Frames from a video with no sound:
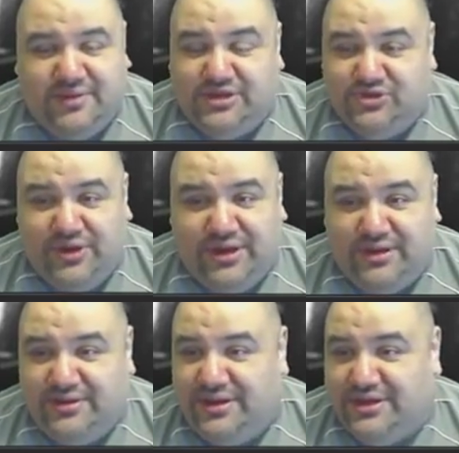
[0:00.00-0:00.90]

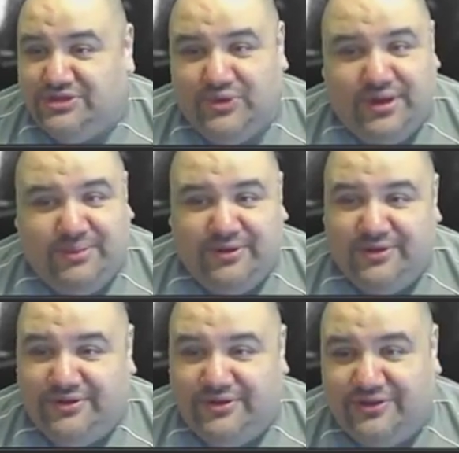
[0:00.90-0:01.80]
enjoy it
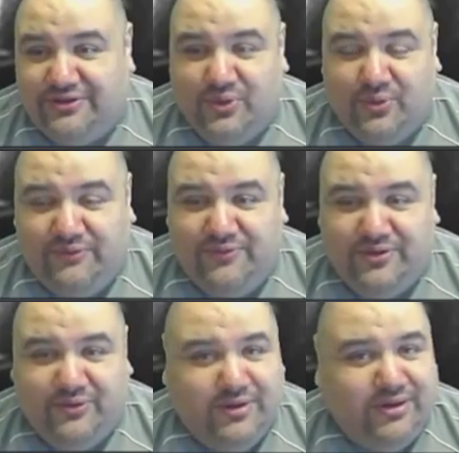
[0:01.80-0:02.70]
because this is what we've
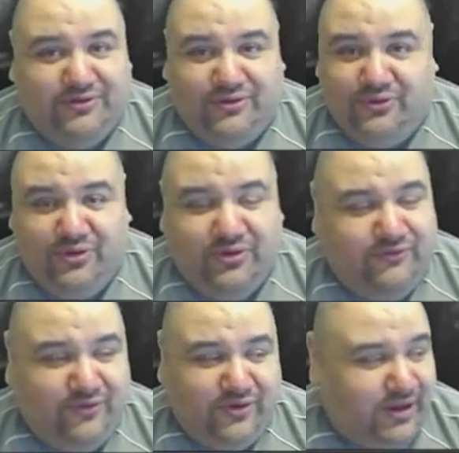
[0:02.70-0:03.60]
been doing this so long
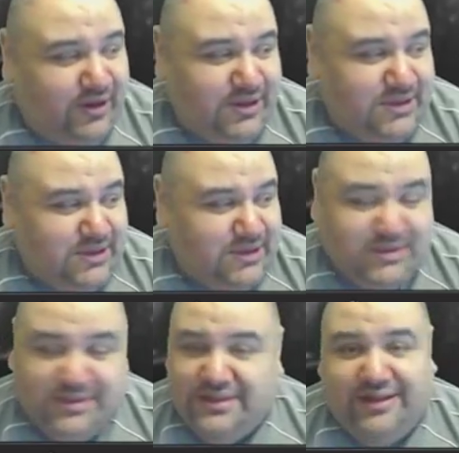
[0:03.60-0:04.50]
for, and
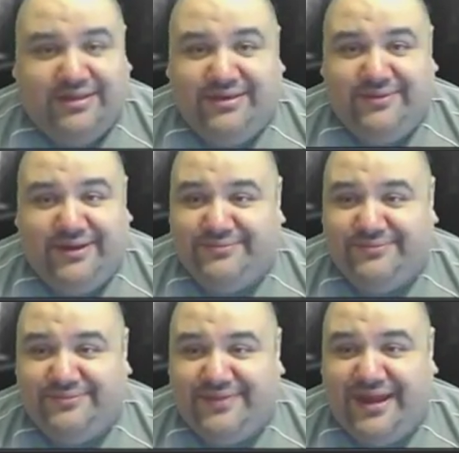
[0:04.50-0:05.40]
that's it, man.
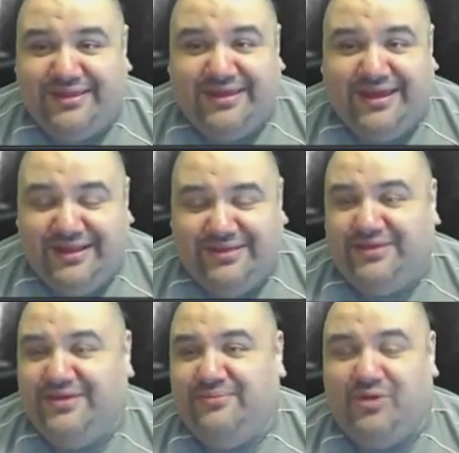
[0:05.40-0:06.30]
That's
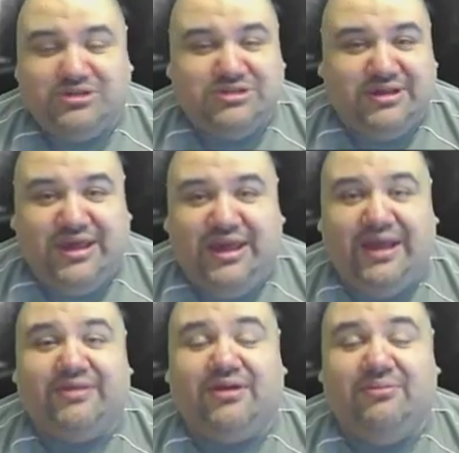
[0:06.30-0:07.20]
it. March of the King
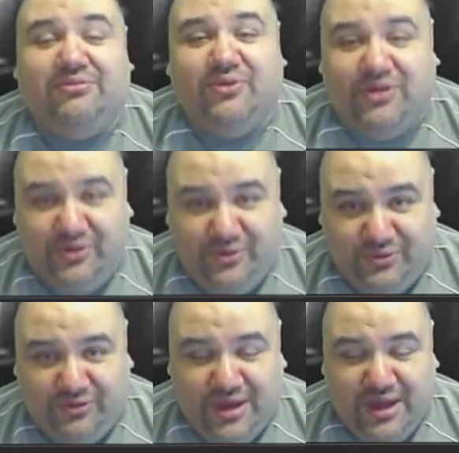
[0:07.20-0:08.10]
has come to a
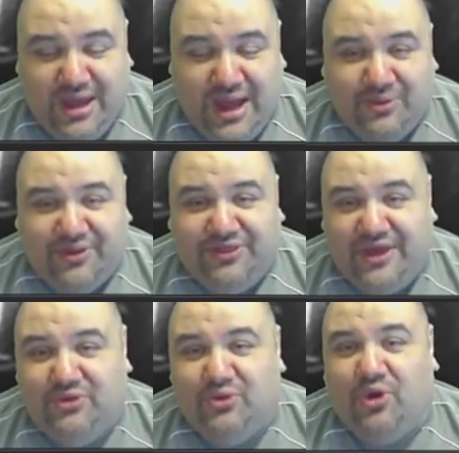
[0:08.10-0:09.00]
close. I want to
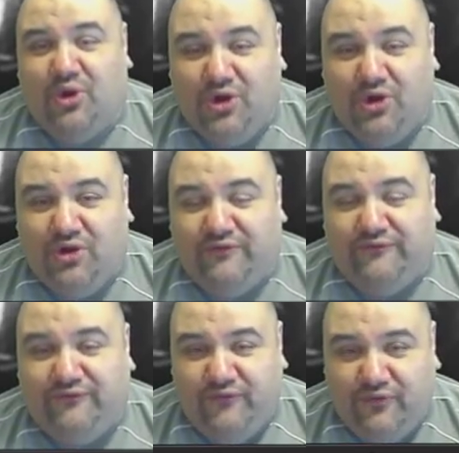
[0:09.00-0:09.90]
thank you all
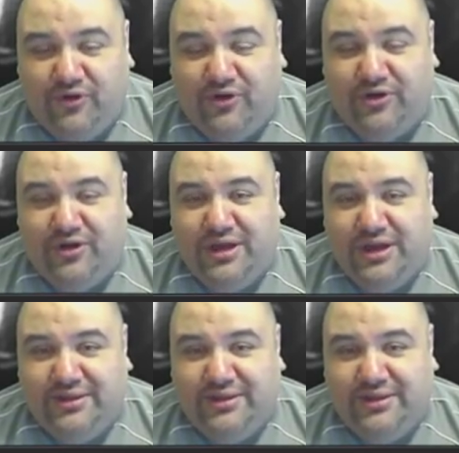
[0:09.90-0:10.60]
for